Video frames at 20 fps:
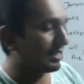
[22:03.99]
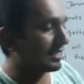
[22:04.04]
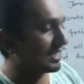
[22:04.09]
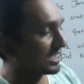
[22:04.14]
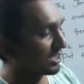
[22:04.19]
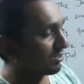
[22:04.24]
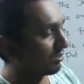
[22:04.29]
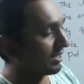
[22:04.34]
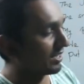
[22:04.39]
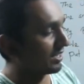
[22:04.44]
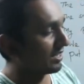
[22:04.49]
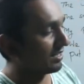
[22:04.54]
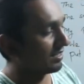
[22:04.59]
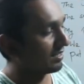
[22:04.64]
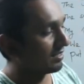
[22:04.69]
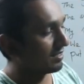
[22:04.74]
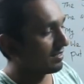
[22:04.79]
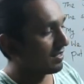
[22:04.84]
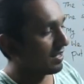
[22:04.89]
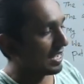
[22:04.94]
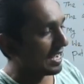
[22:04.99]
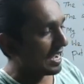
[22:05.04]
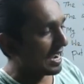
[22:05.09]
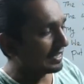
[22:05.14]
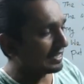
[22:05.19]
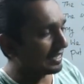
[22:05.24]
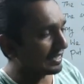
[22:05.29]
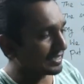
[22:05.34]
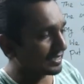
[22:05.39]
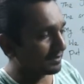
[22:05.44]
in this way.
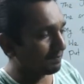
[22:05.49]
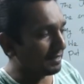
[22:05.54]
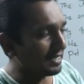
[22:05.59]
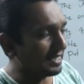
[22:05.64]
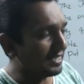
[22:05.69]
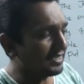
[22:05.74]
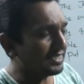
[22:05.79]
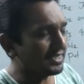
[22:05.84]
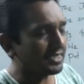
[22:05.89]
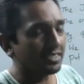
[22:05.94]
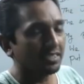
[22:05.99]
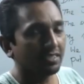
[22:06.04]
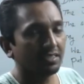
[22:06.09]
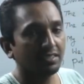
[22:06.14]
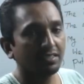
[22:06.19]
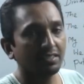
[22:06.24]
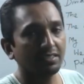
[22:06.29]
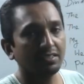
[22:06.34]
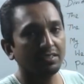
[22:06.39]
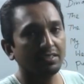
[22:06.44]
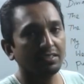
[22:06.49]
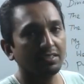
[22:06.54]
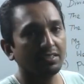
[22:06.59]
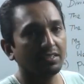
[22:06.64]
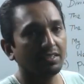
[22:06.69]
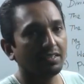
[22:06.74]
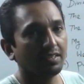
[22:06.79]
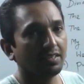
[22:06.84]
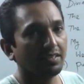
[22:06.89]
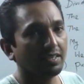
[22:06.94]
Attached means
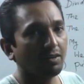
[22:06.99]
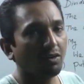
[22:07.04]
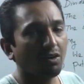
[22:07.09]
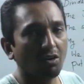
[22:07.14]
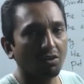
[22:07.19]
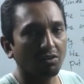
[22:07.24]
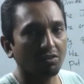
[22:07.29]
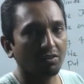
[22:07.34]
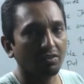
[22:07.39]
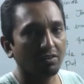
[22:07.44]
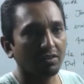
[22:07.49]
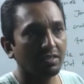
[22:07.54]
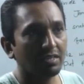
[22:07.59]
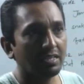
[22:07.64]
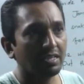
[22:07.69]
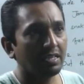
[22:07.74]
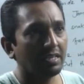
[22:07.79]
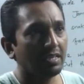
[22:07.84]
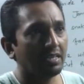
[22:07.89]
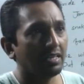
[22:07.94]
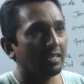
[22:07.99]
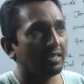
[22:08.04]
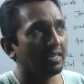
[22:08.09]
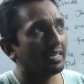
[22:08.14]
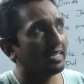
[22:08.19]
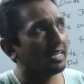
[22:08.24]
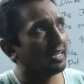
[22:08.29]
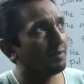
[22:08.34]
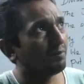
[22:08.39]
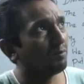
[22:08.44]
on.
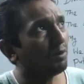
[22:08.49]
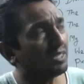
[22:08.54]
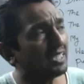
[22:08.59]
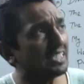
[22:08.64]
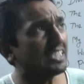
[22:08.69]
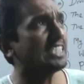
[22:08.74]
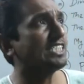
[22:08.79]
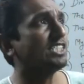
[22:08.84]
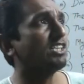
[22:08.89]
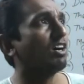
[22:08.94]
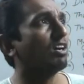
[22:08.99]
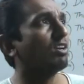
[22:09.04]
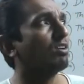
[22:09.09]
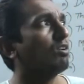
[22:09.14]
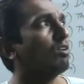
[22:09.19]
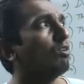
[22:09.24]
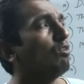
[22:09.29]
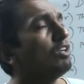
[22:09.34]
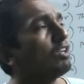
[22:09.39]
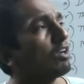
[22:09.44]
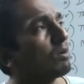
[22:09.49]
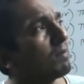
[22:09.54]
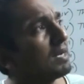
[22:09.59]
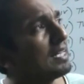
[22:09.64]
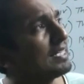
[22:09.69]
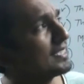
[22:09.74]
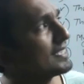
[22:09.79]
For this reason, we normally